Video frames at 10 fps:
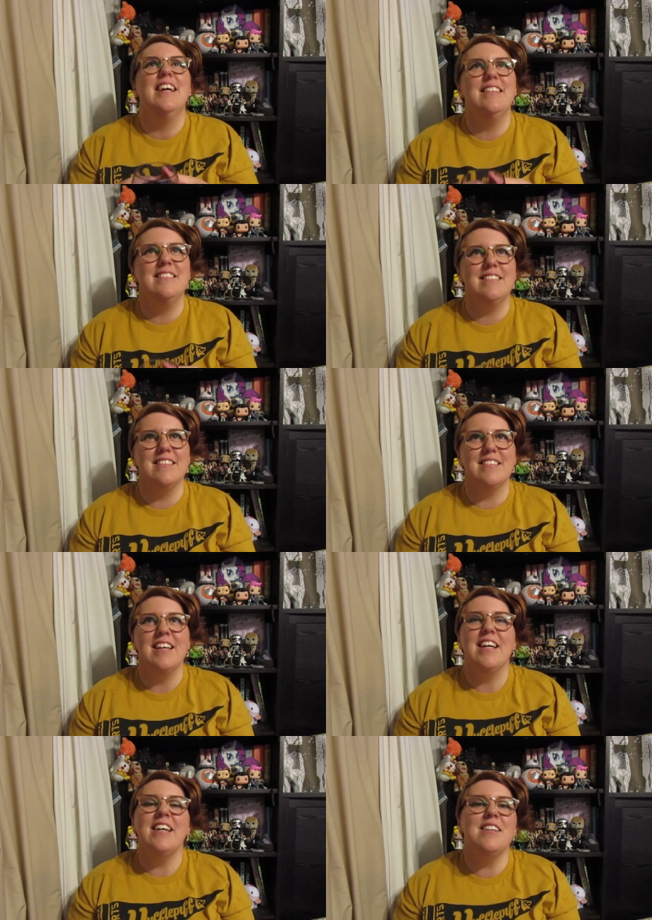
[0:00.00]
he
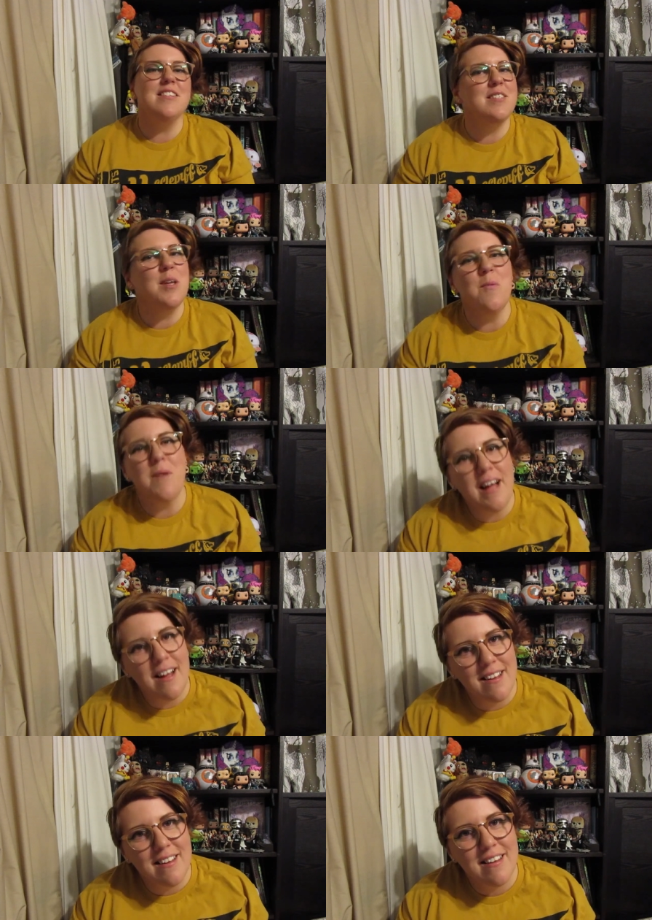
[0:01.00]
does so
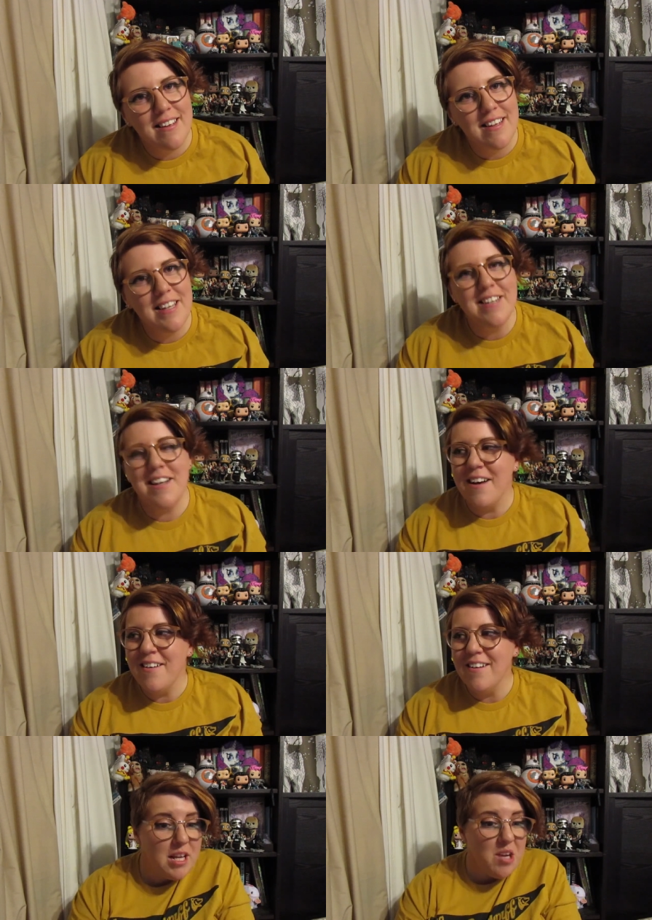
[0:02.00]
well. You
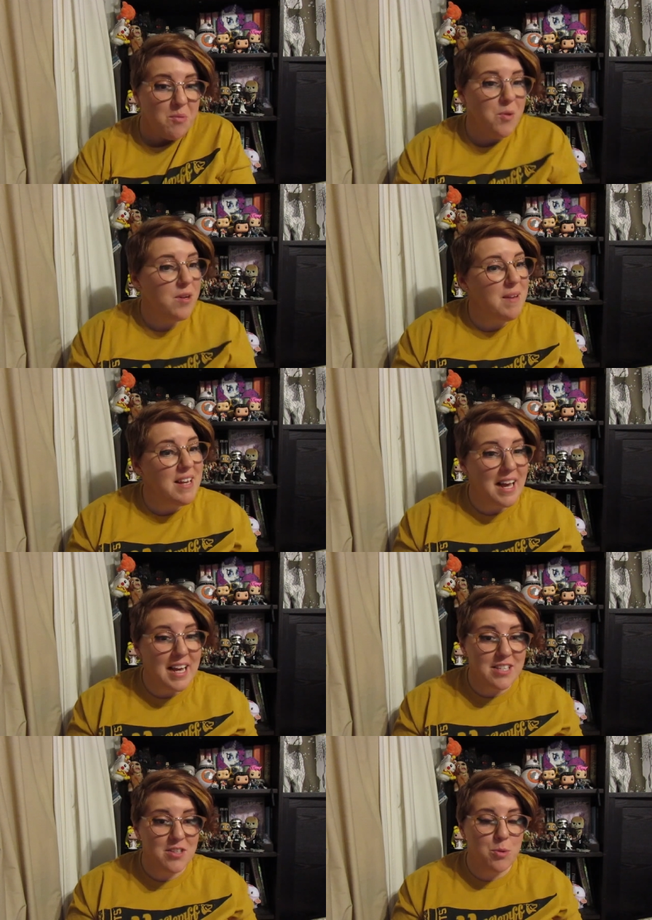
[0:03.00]
know, it would be
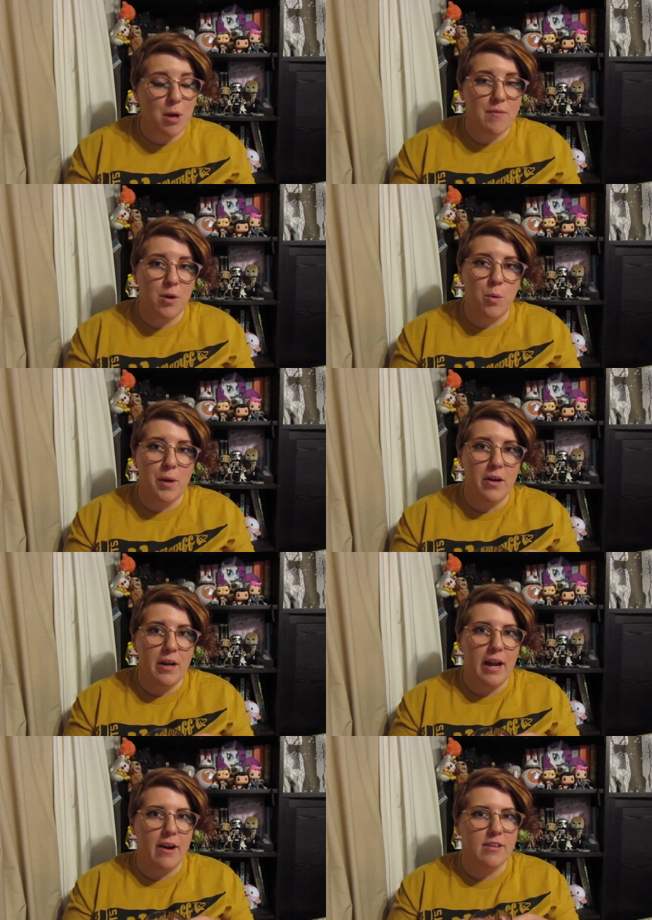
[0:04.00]
nice to have a queer
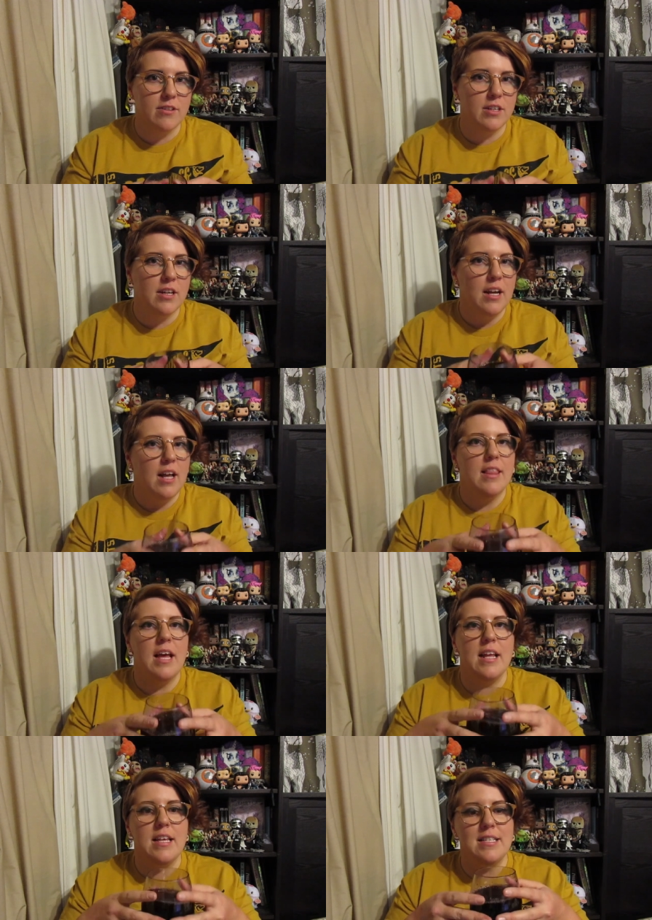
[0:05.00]
character
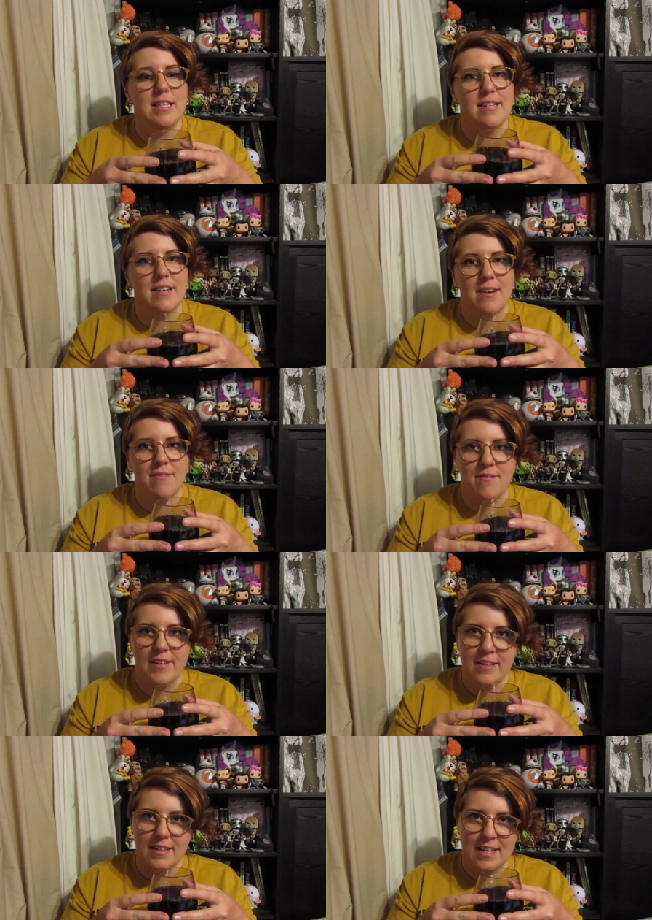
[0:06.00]
that isn't a
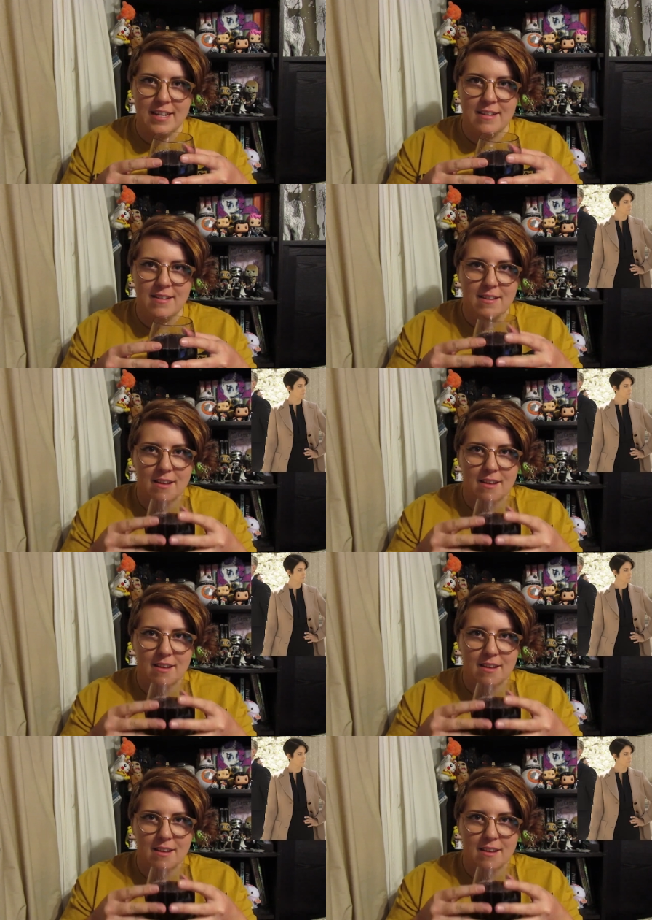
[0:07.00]
villain.